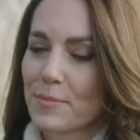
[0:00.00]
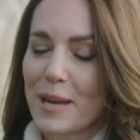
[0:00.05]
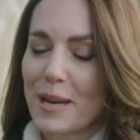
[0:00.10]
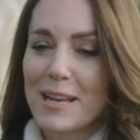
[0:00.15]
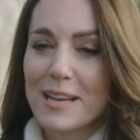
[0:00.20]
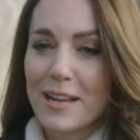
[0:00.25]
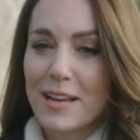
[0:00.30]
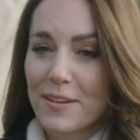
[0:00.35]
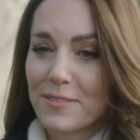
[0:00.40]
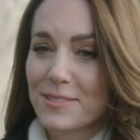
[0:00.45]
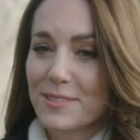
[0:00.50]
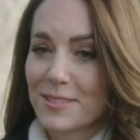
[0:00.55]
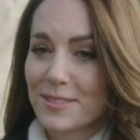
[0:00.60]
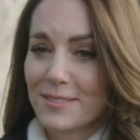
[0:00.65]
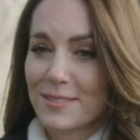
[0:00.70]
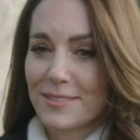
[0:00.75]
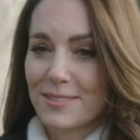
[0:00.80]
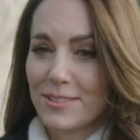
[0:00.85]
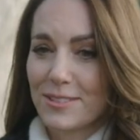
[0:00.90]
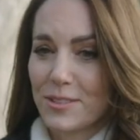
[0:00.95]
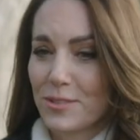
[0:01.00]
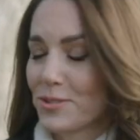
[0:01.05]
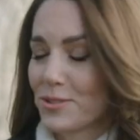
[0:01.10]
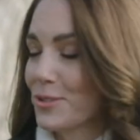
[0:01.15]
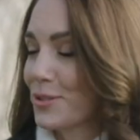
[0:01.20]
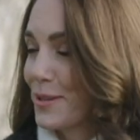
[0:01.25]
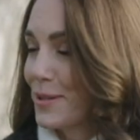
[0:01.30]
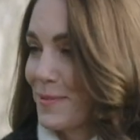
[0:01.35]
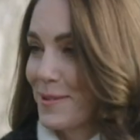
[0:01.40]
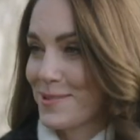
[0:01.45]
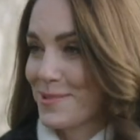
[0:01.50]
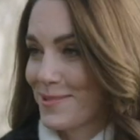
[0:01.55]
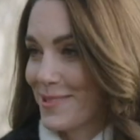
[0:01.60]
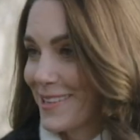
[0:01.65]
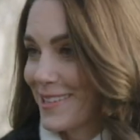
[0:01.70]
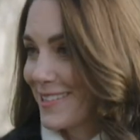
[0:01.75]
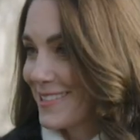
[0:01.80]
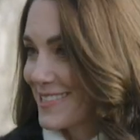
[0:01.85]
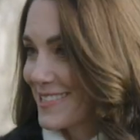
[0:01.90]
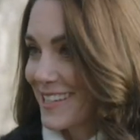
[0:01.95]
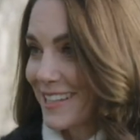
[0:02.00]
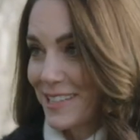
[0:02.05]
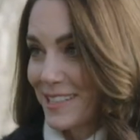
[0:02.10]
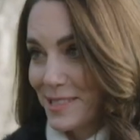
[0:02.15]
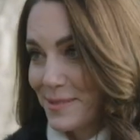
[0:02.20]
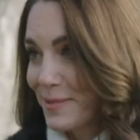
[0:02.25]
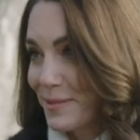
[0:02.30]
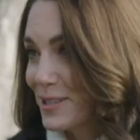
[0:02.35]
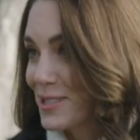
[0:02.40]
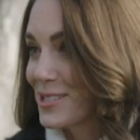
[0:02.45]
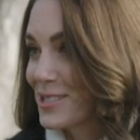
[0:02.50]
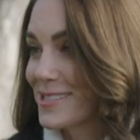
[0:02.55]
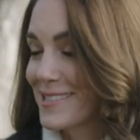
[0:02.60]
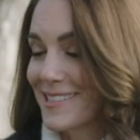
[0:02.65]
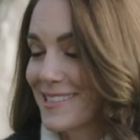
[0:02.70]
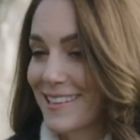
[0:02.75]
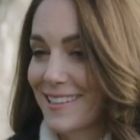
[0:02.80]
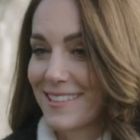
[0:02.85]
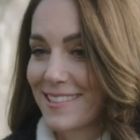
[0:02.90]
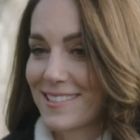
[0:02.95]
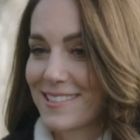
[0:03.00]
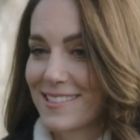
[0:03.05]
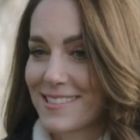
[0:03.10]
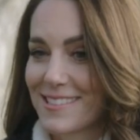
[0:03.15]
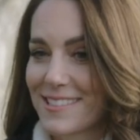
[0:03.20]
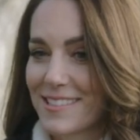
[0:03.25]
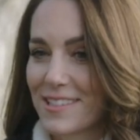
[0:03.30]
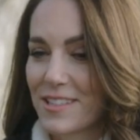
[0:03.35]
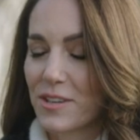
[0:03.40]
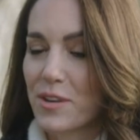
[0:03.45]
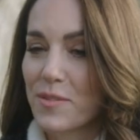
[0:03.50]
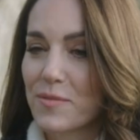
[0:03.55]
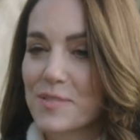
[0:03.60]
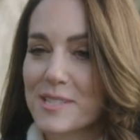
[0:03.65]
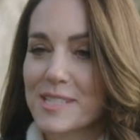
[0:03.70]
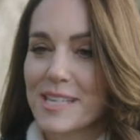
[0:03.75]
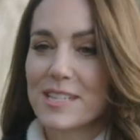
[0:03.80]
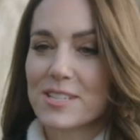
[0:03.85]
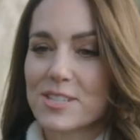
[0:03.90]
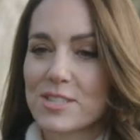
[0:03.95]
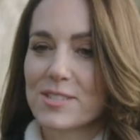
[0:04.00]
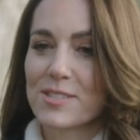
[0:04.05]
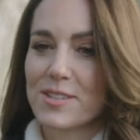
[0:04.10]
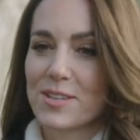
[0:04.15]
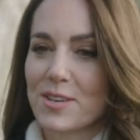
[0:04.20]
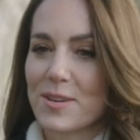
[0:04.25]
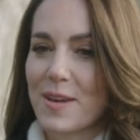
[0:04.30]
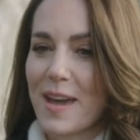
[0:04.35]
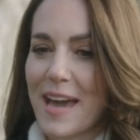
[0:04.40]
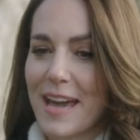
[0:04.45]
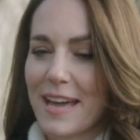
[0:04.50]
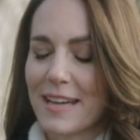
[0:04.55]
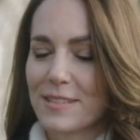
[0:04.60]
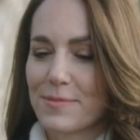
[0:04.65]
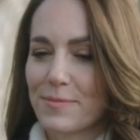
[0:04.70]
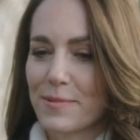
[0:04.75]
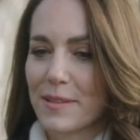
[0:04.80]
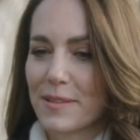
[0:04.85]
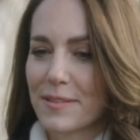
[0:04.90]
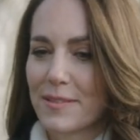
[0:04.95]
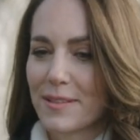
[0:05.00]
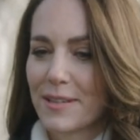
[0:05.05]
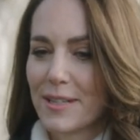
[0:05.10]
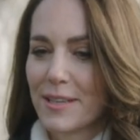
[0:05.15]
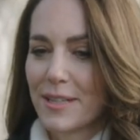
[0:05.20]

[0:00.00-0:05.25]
But I loved your documentary, Our Silent Emergency, and the conversations that you had with